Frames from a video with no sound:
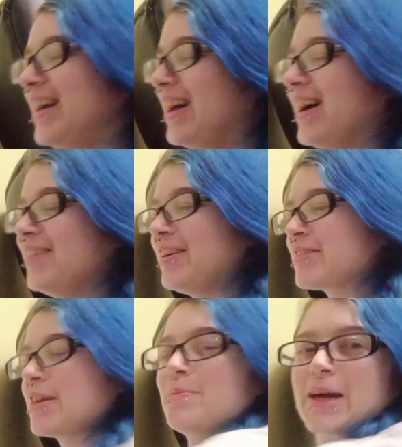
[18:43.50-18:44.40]
If it
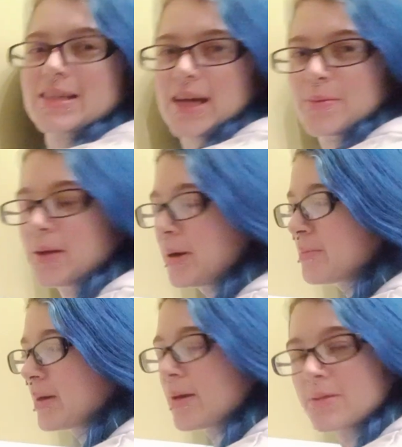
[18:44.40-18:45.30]
was on a bigger table, I might have
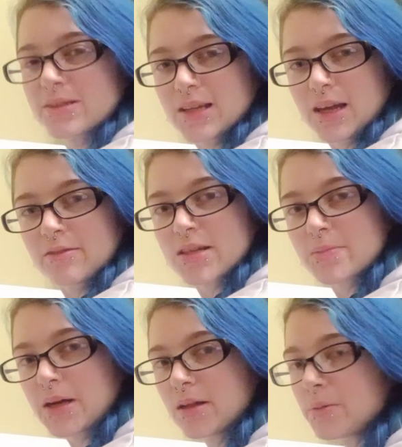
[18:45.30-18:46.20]
been able to like rest
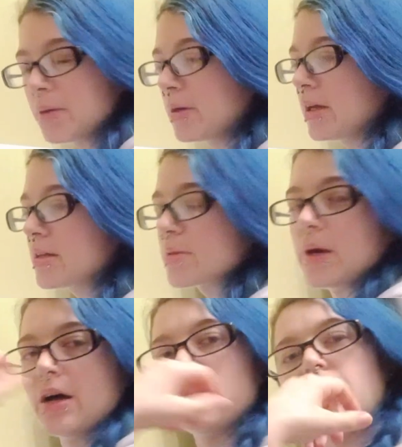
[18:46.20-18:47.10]
my elbow on it as
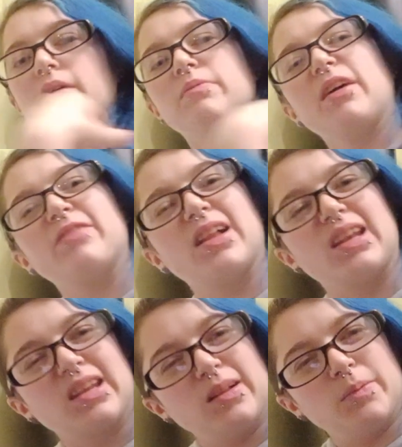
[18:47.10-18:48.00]
well. I felt a
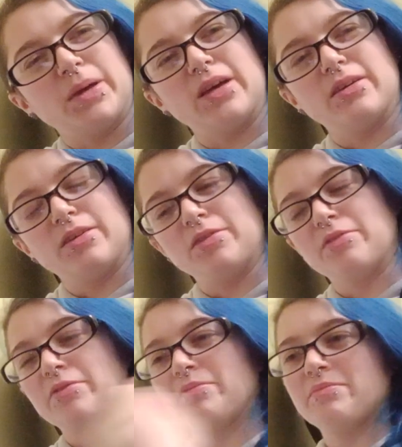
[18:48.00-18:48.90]
little bit
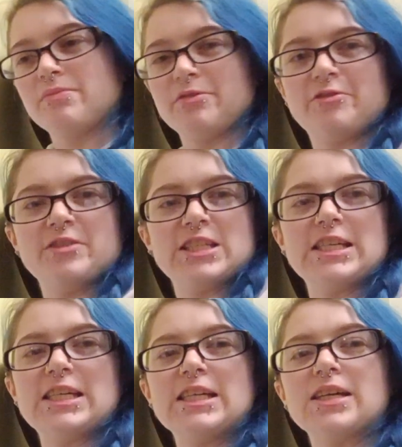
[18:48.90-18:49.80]
of
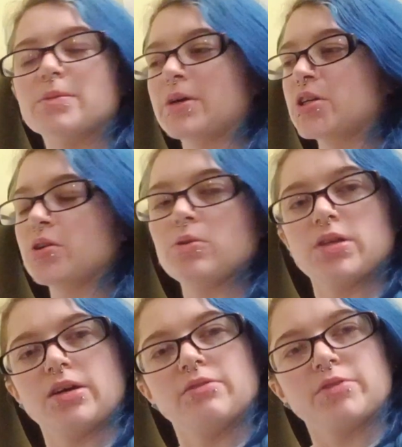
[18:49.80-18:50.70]
fatigue in my
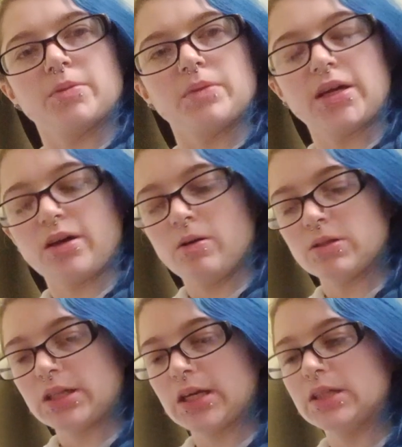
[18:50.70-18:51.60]
shoulder from like
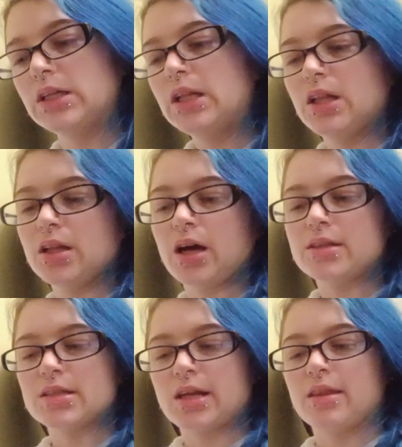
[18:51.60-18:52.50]
holding it. I'd
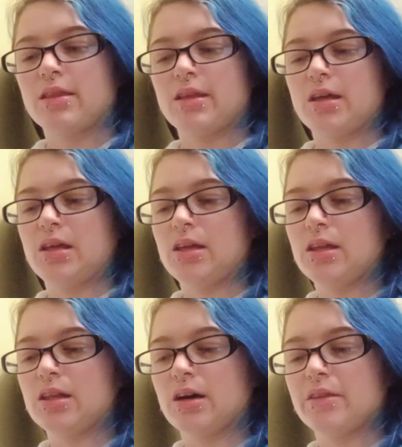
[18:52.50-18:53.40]
say that the
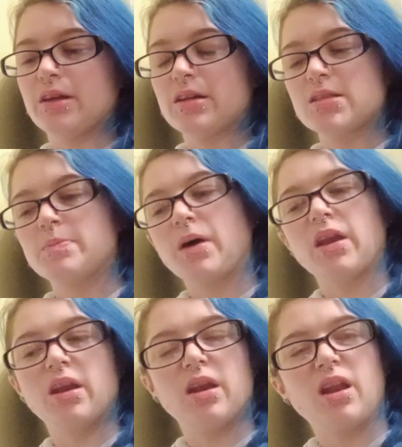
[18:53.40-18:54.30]
yarn that I
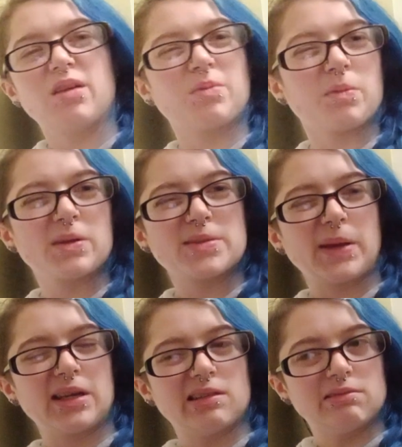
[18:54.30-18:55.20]
spun probably
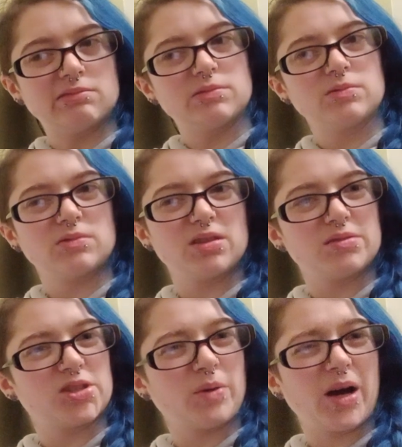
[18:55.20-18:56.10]
spent
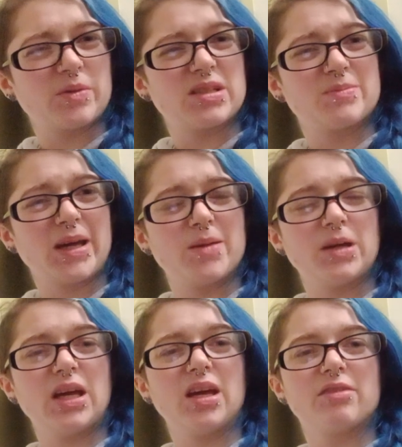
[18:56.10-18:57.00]
2 hours
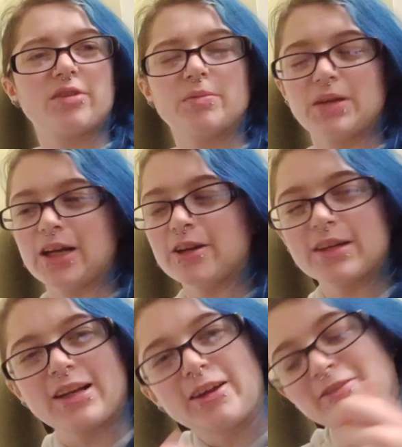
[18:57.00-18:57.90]
maybe, from
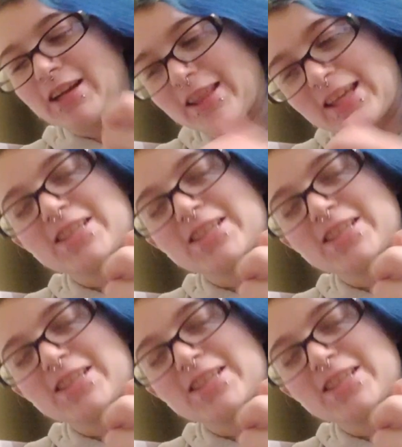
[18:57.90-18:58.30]
including like reading the